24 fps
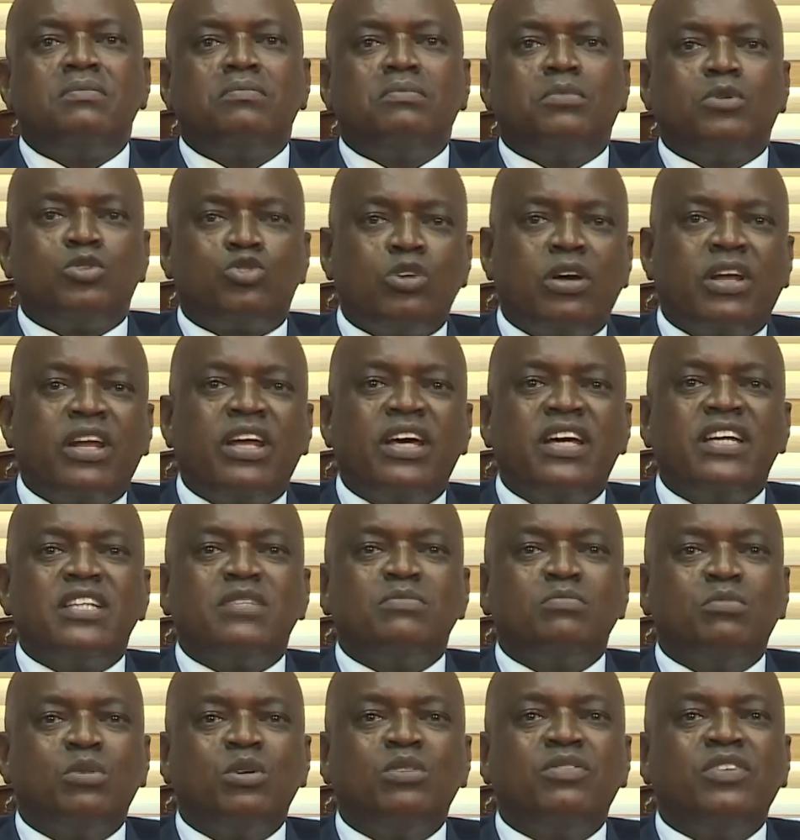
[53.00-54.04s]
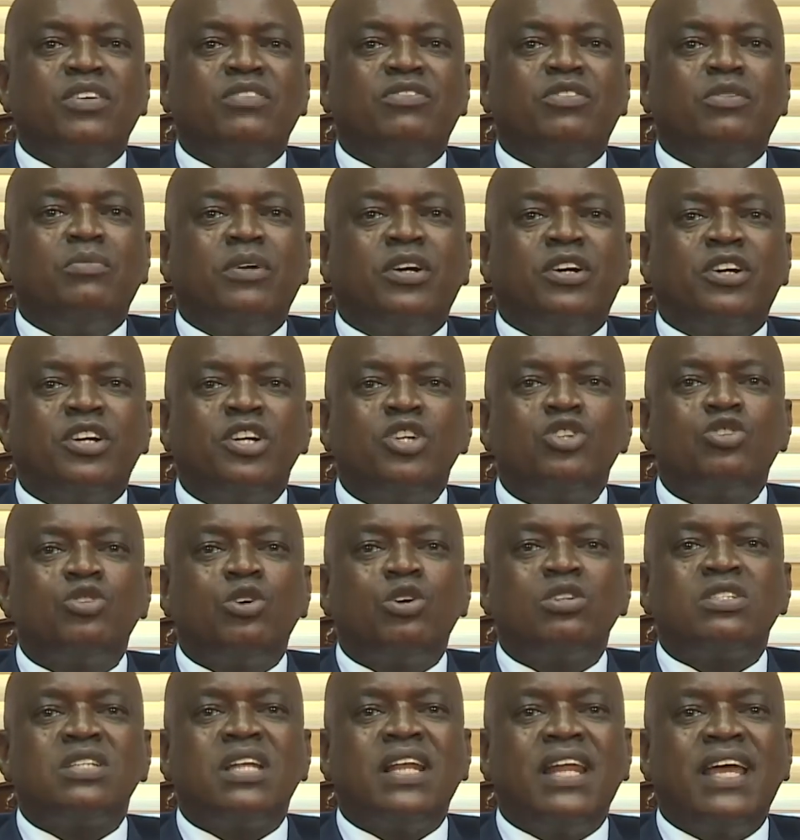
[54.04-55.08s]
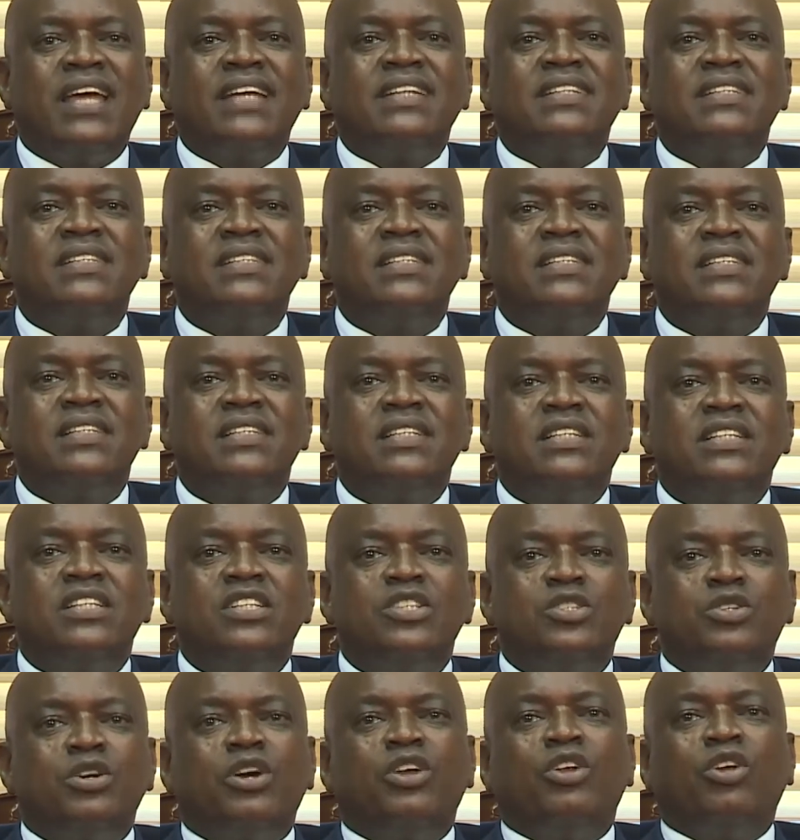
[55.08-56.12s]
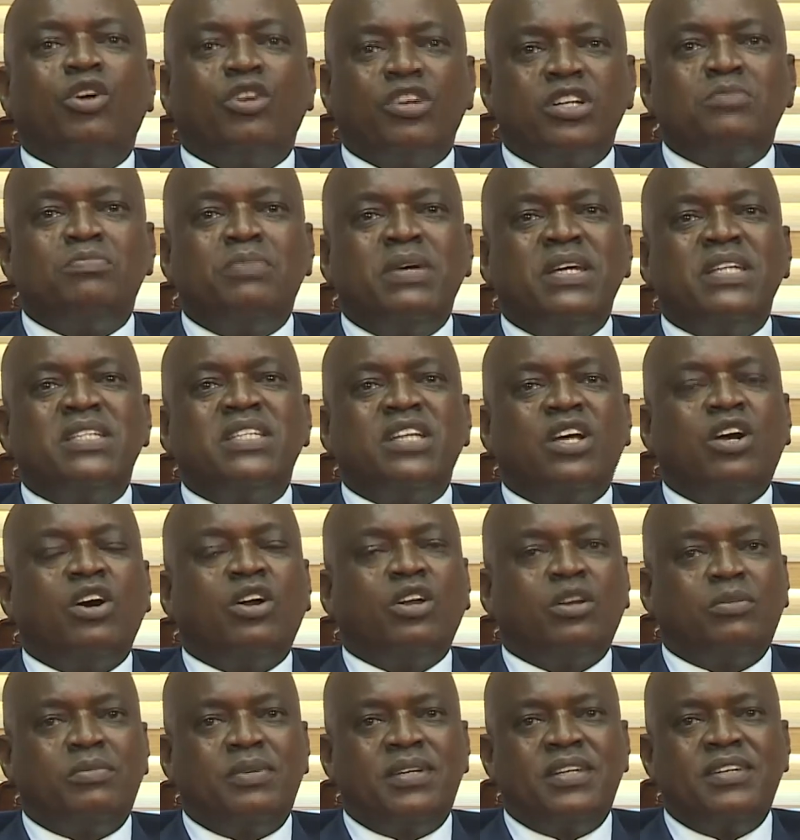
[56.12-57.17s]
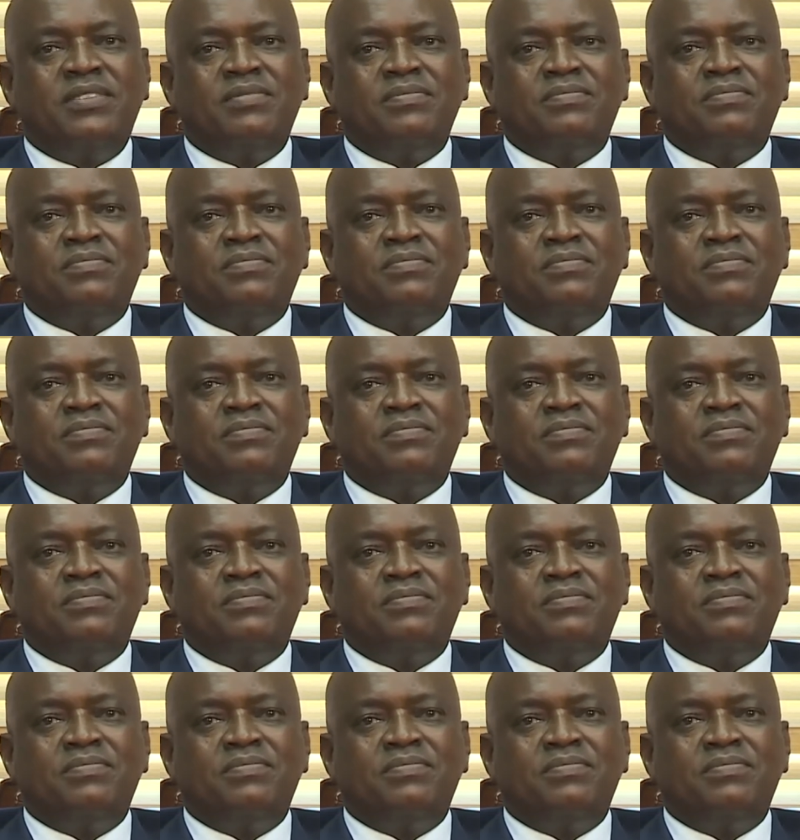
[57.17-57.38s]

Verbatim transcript: Botswana is moving from a resource-led to a knowledge-based economy.